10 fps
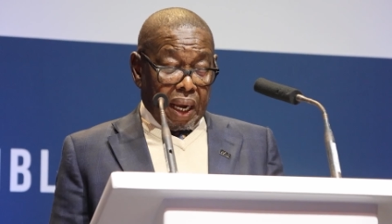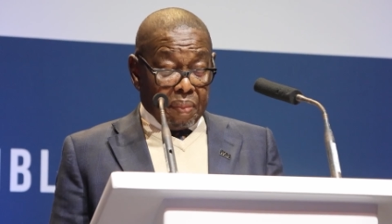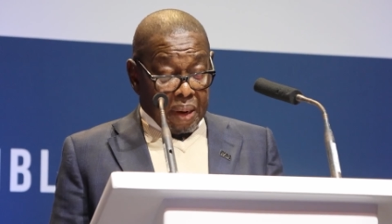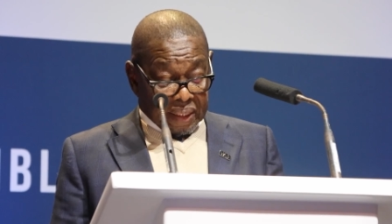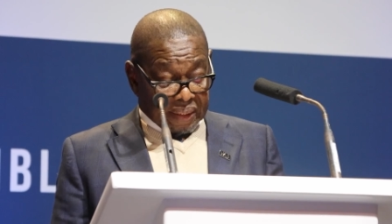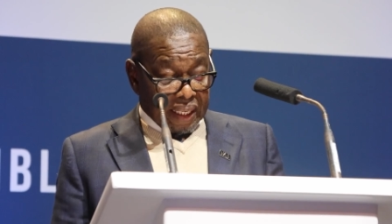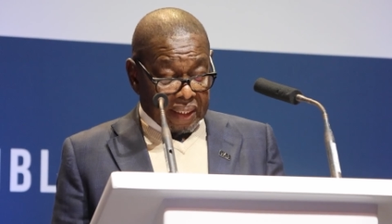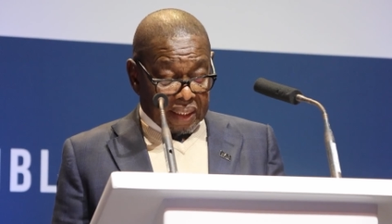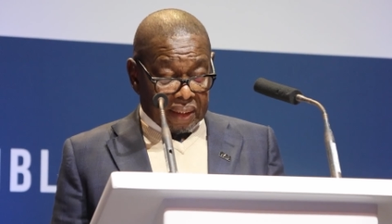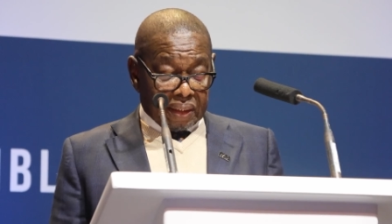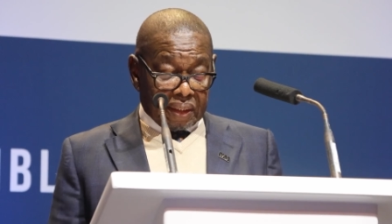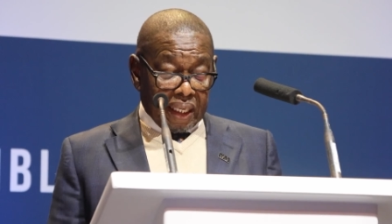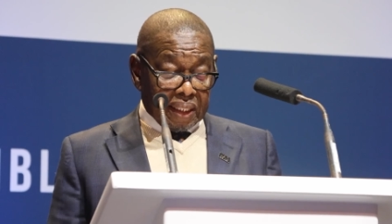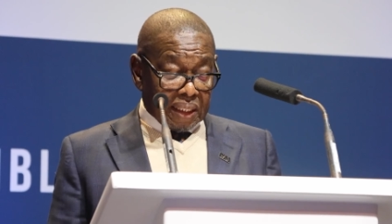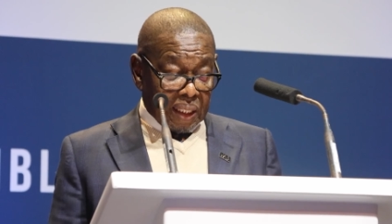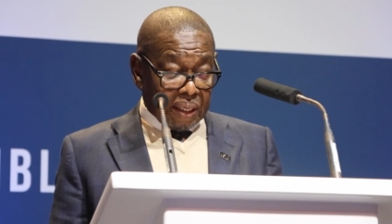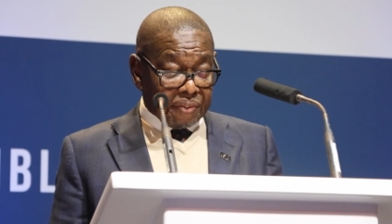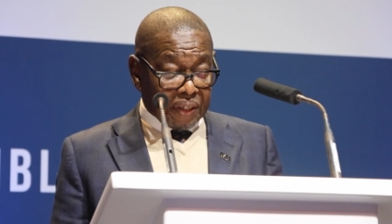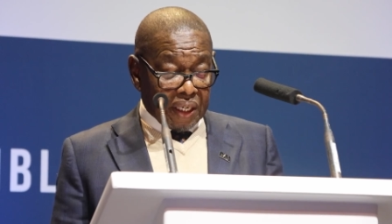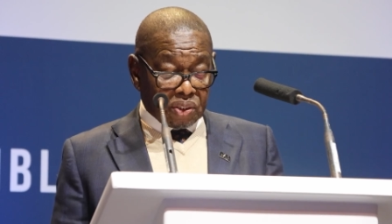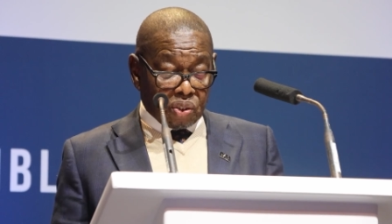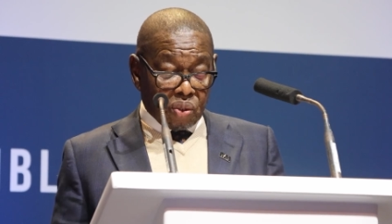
amongst others, and South Africa's